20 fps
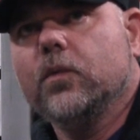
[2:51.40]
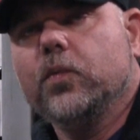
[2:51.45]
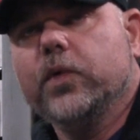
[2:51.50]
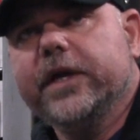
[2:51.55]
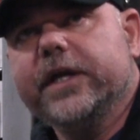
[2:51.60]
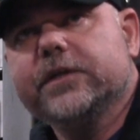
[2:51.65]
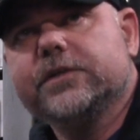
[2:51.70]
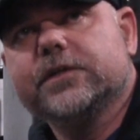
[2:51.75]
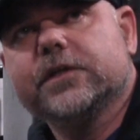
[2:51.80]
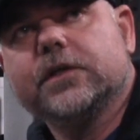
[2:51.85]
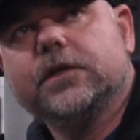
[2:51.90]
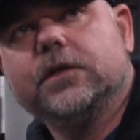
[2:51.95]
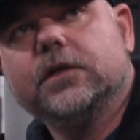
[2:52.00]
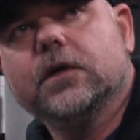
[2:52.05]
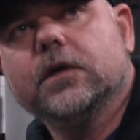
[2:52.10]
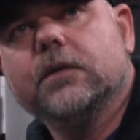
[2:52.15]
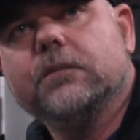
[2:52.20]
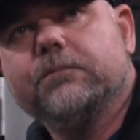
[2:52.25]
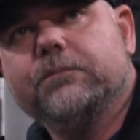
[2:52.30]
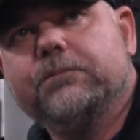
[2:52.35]
when it's a
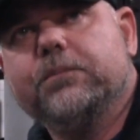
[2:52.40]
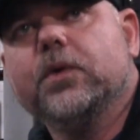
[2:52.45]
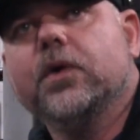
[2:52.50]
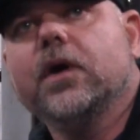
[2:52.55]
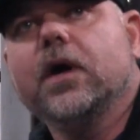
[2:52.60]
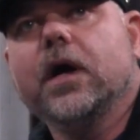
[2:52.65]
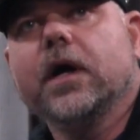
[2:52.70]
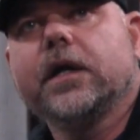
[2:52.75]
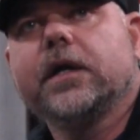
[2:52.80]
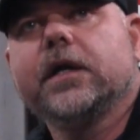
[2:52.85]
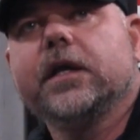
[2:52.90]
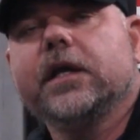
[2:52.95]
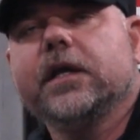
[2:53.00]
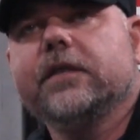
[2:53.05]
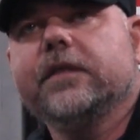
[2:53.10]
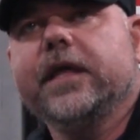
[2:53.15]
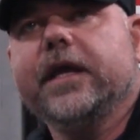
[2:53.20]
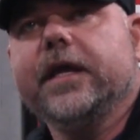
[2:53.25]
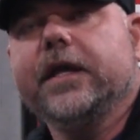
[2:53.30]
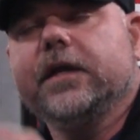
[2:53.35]
good book
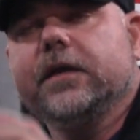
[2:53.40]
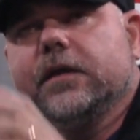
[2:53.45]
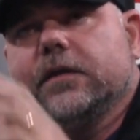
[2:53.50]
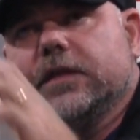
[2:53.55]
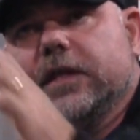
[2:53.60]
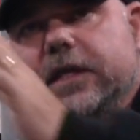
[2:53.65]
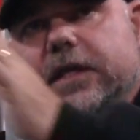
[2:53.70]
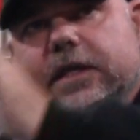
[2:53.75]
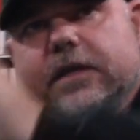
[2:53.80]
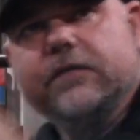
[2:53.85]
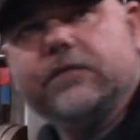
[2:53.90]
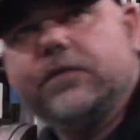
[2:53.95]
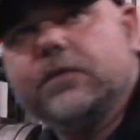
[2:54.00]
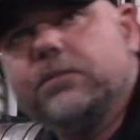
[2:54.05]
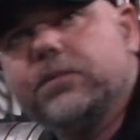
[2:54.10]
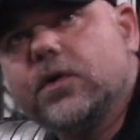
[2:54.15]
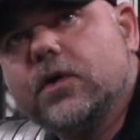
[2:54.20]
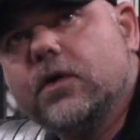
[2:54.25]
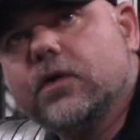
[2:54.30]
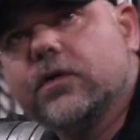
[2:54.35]
and they give the
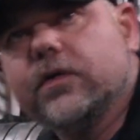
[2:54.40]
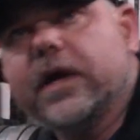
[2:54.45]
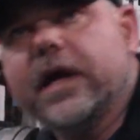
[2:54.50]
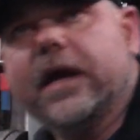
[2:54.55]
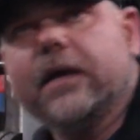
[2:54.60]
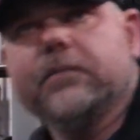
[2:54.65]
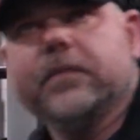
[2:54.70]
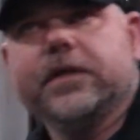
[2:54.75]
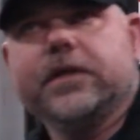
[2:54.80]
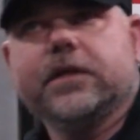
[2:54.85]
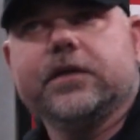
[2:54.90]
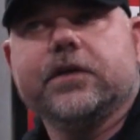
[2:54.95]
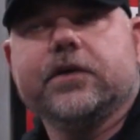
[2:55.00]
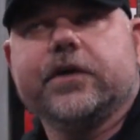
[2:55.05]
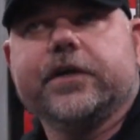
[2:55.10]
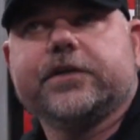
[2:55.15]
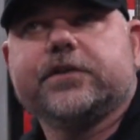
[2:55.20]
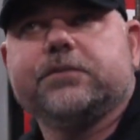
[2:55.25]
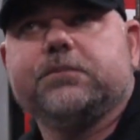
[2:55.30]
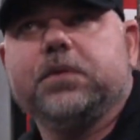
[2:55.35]
program and then
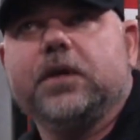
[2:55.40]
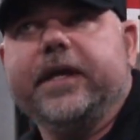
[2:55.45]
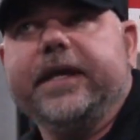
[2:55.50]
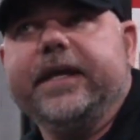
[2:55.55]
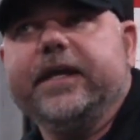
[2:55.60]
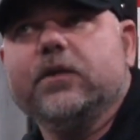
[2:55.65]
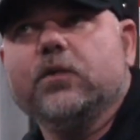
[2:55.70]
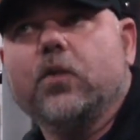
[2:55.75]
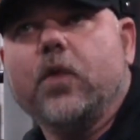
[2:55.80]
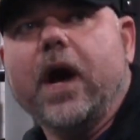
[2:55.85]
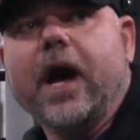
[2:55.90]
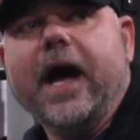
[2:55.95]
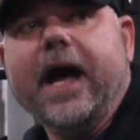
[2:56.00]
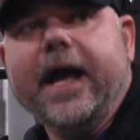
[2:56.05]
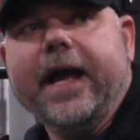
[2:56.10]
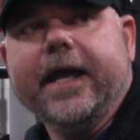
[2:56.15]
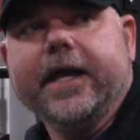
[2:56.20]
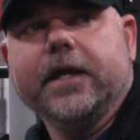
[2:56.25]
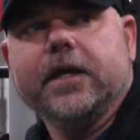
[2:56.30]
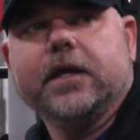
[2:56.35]
they're explaining
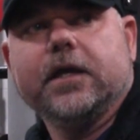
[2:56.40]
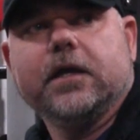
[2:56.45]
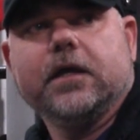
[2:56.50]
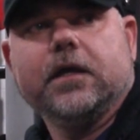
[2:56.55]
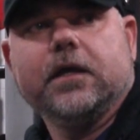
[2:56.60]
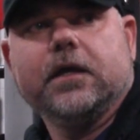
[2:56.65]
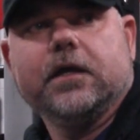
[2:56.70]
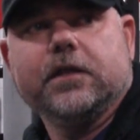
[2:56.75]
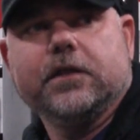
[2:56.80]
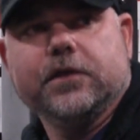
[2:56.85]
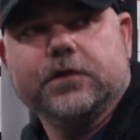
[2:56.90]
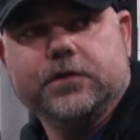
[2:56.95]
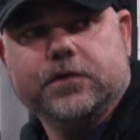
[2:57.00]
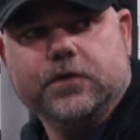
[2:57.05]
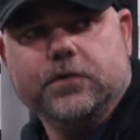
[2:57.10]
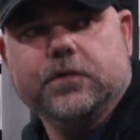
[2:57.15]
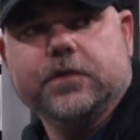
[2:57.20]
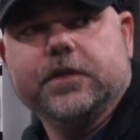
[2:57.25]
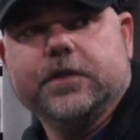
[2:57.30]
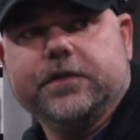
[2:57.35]
why they're
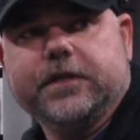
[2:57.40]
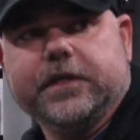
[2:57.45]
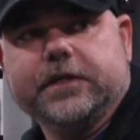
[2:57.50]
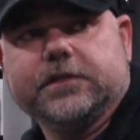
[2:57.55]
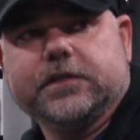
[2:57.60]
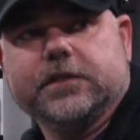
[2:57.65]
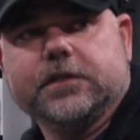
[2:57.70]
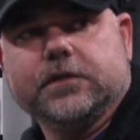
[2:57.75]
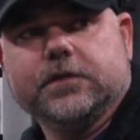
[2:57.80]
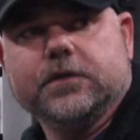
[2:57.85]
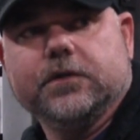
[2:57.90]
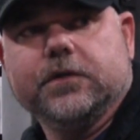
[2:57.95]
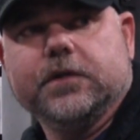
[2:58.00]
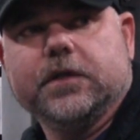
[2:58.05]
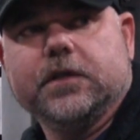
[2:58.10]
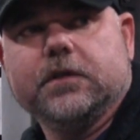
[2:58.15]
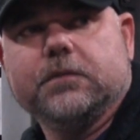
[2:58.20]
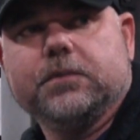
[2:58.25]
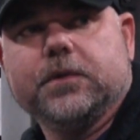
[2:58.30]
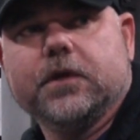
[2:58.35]
doing the things that they're doing
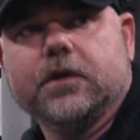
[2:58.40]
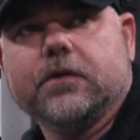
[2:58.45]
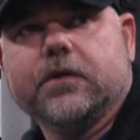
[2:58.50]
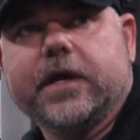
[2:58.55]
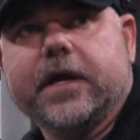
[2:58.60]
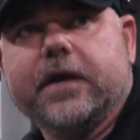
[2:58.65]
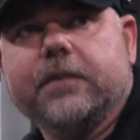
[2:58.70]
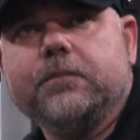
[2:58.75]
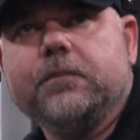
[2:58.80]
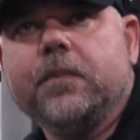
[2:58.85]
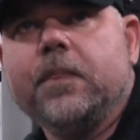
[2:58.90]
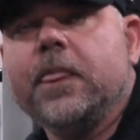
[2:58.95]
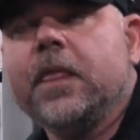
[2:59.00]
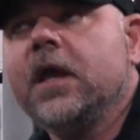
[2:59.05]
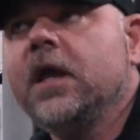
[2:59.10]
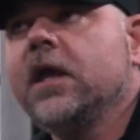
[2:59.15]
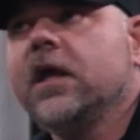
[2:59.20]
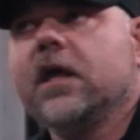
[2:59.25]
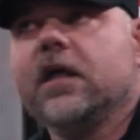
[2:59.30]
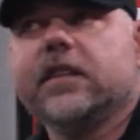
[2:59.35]
in the program,
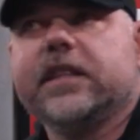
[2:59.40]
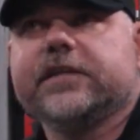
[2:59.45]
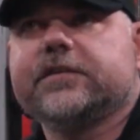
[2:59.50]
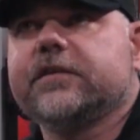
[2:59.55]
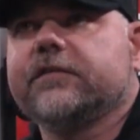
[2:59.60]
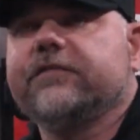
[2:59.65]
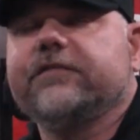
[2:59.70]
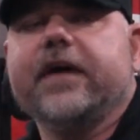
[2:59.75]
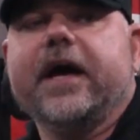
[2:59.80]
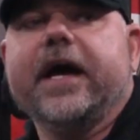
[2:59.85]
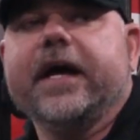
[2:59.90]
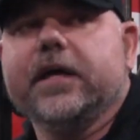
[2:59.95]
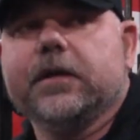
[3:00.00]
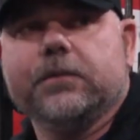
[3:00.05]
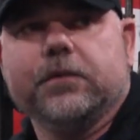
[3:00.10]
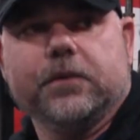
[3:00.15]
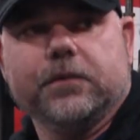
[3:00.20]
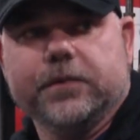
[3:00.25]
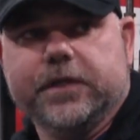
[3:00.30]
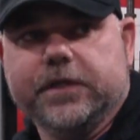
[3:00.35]
that's a
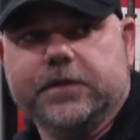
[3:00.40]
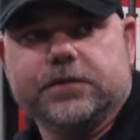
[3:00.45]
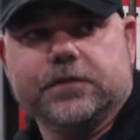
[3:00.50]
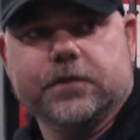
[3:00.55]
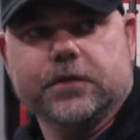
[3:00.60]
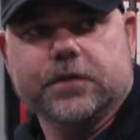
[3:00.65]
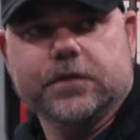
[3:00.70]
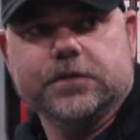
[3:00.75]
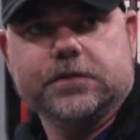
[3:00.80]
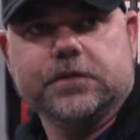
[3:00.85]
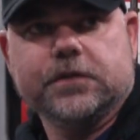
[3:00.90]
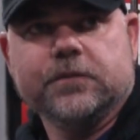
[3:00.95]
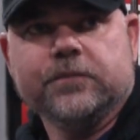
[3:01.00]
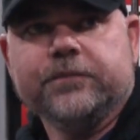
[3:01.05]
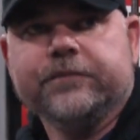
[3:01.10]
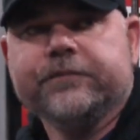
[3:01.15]
valuable resource.